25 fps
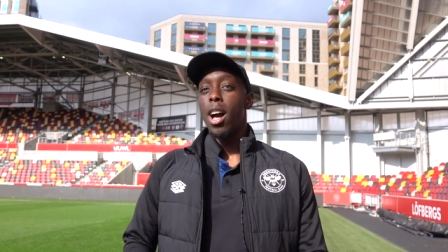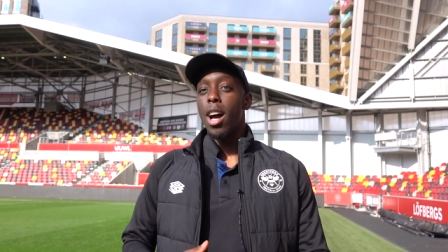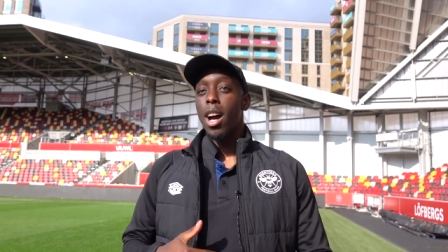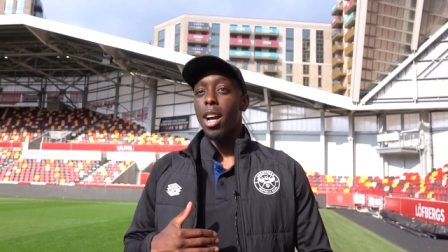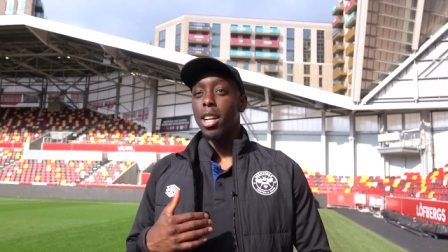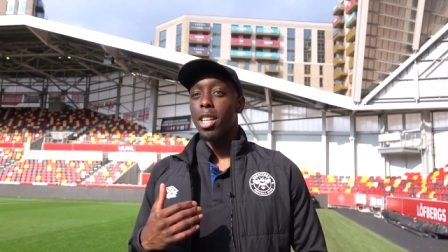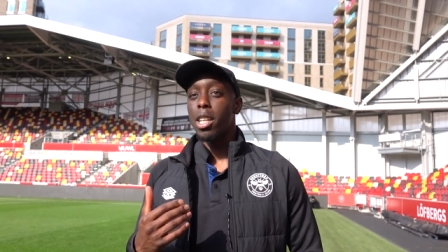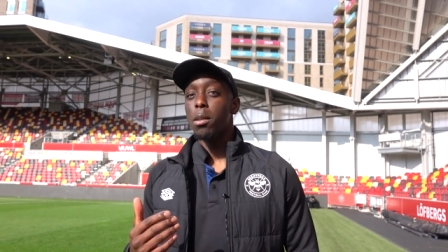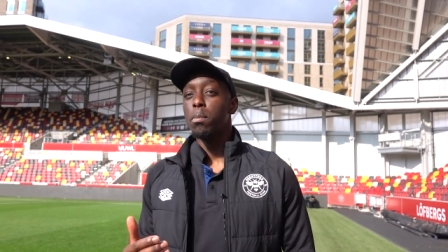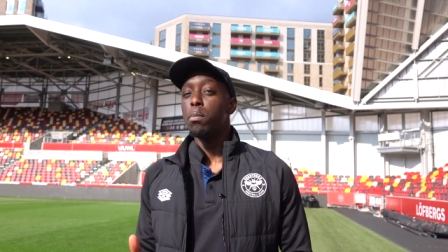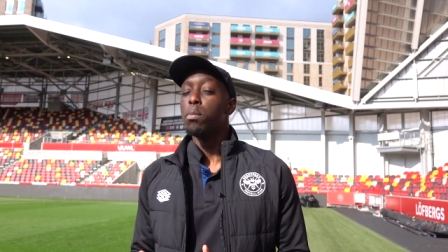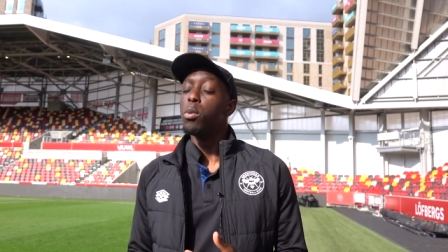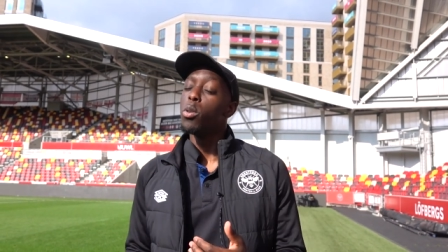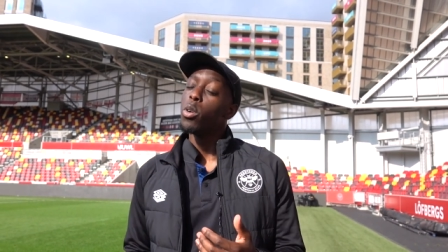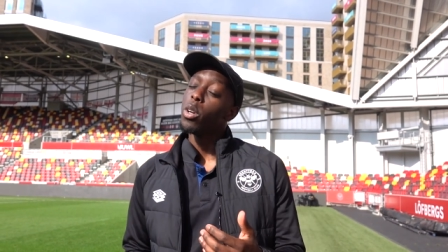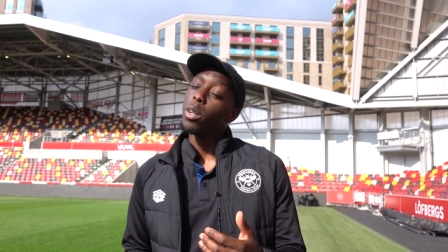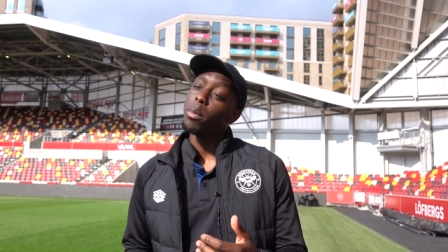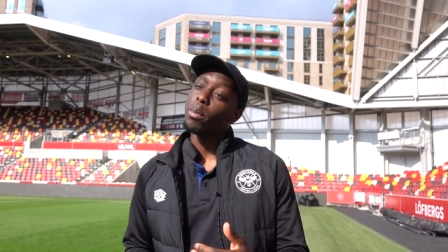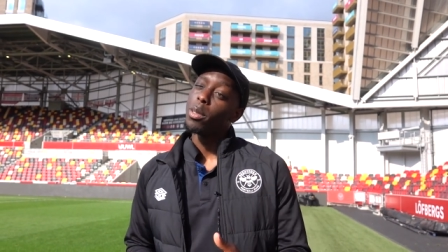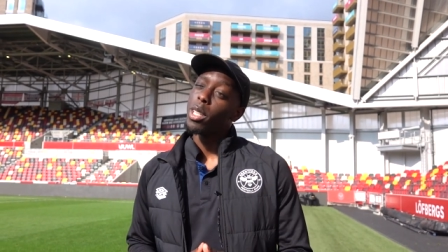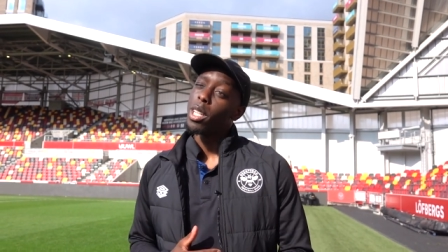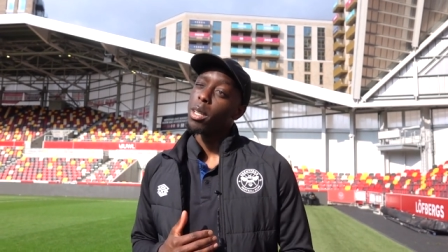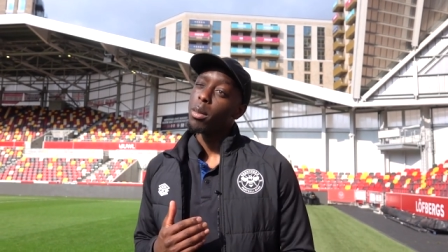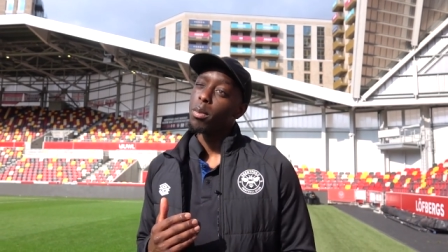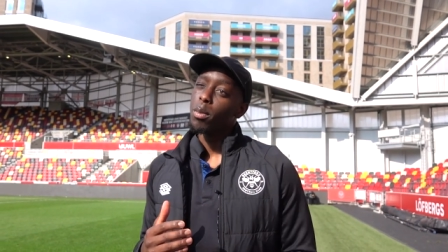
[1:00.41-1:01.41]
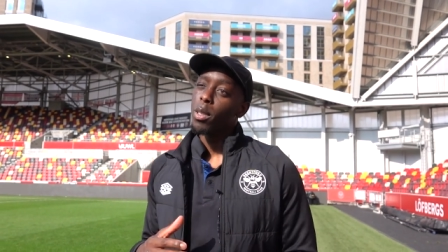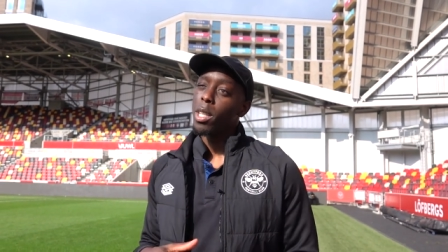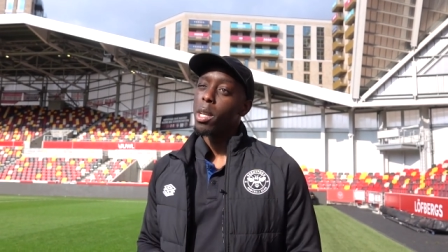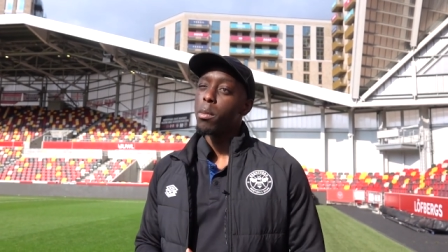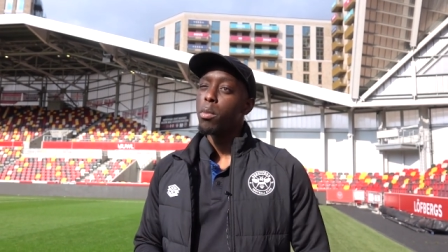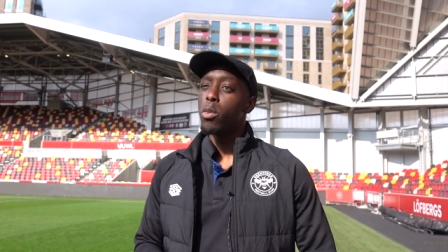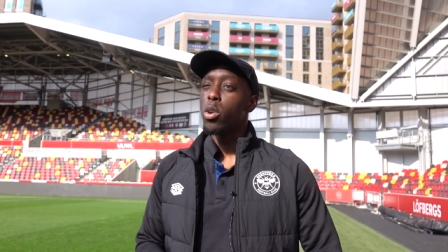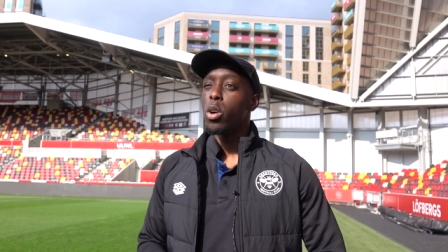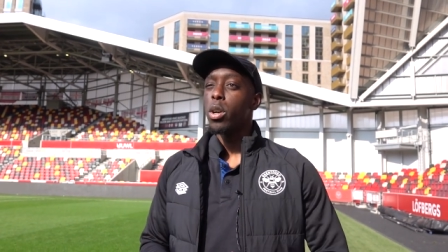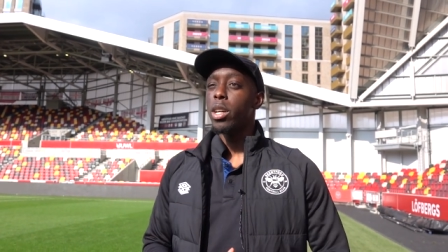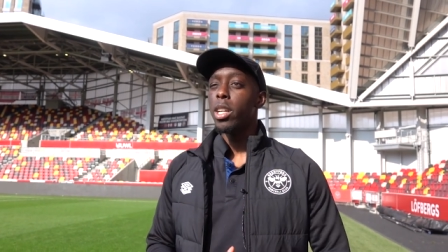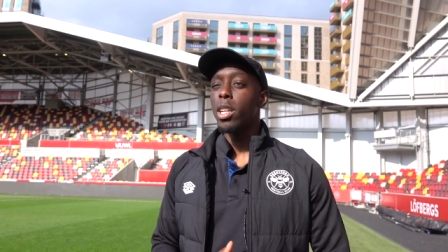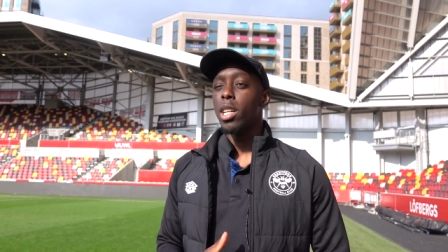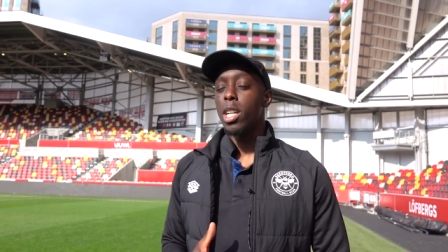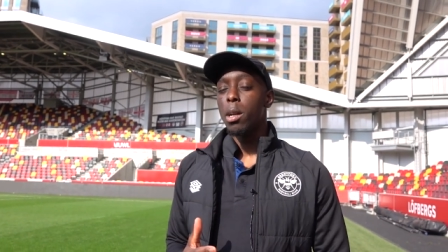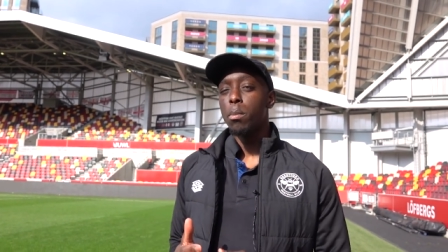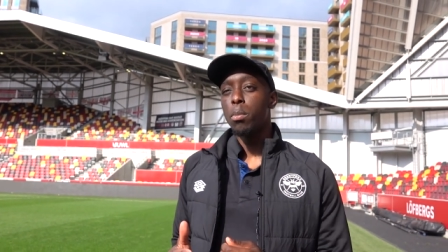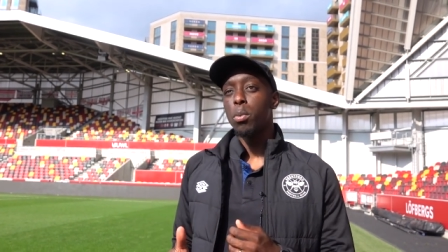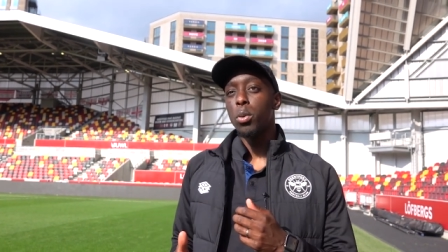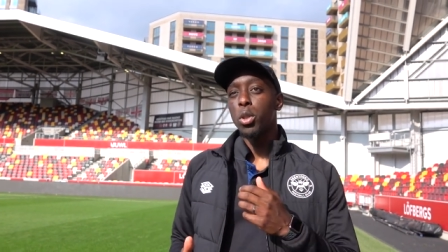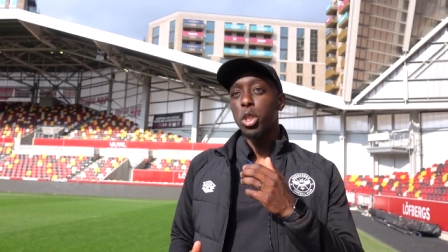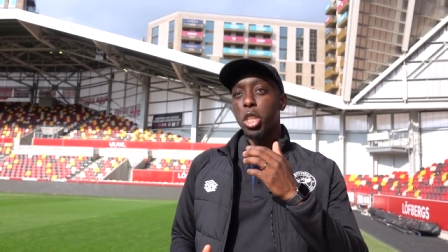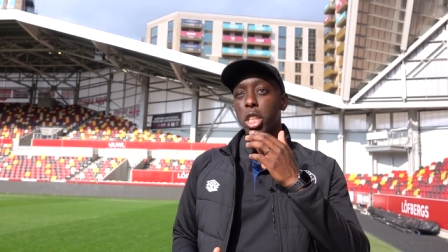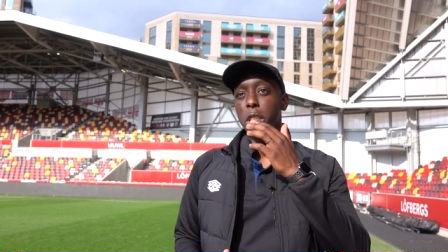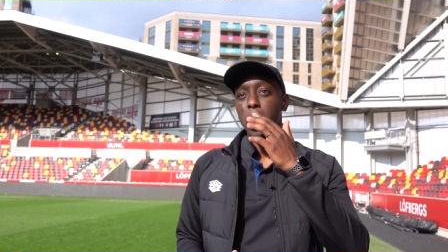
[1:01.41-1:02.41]
I keep going, keep
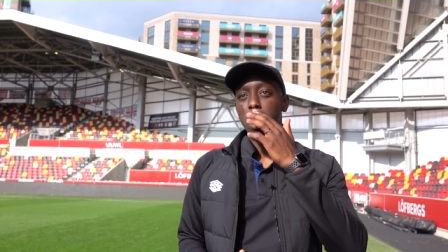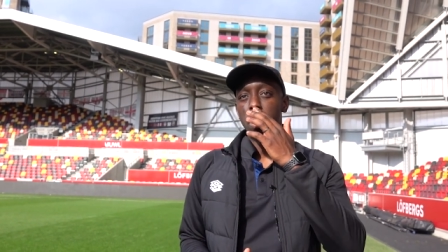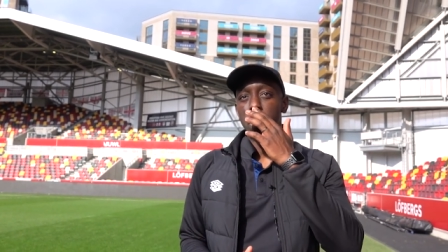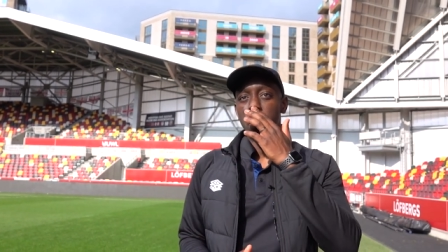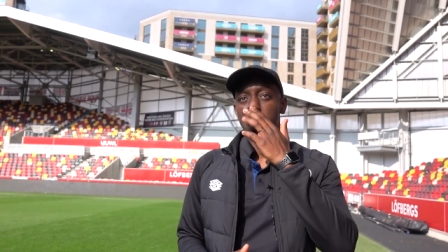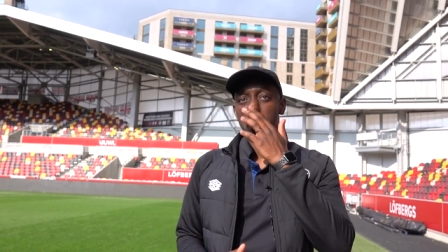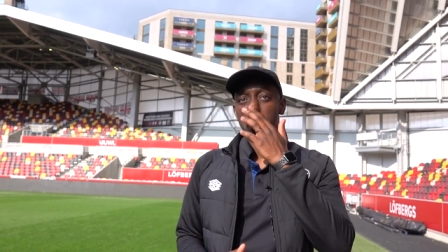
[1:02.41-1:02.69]
pushing,